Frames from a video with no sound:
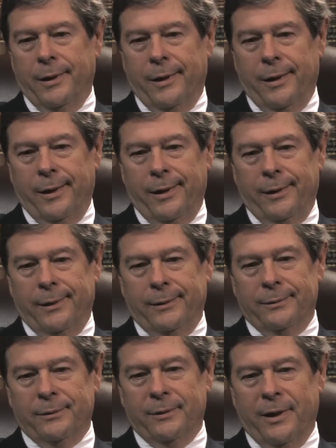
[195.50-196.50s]
Uh,
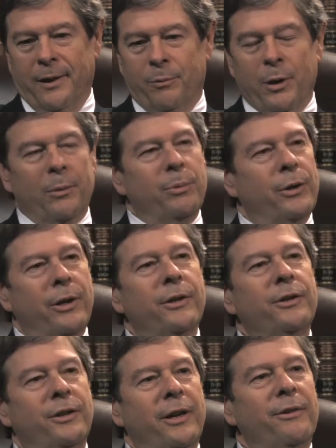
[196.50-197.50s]
I've been a pretty good
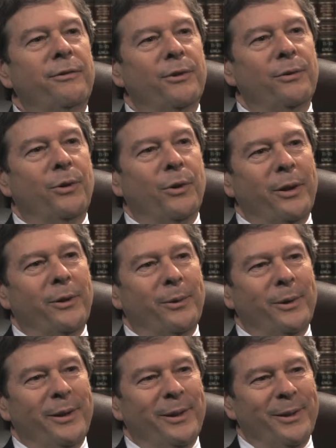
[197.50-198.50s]
chef for
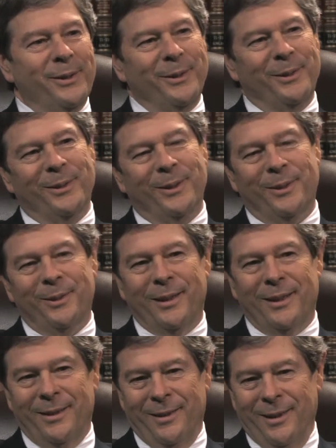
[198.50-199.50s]
43 years. So
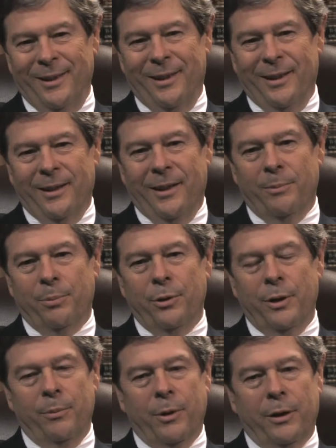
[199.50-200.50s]
uh, that
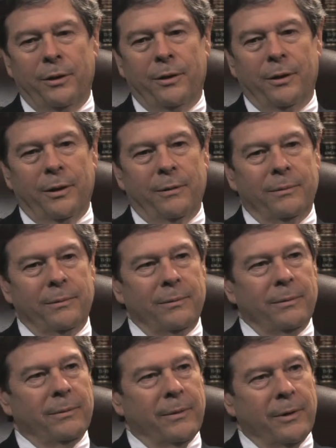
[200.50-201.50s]
pretty much uh,
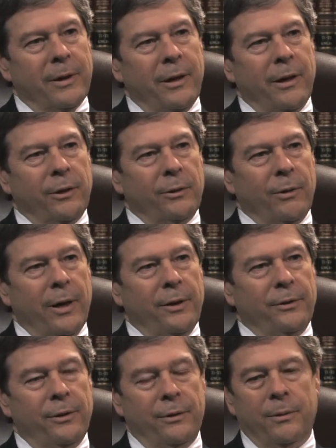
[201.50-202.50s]

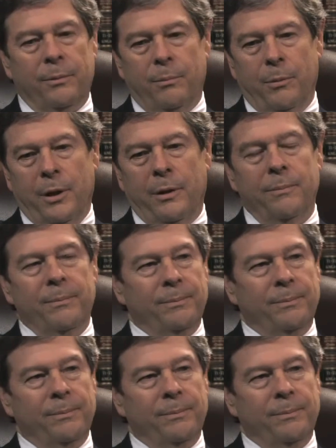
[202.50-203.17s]
characterizes me.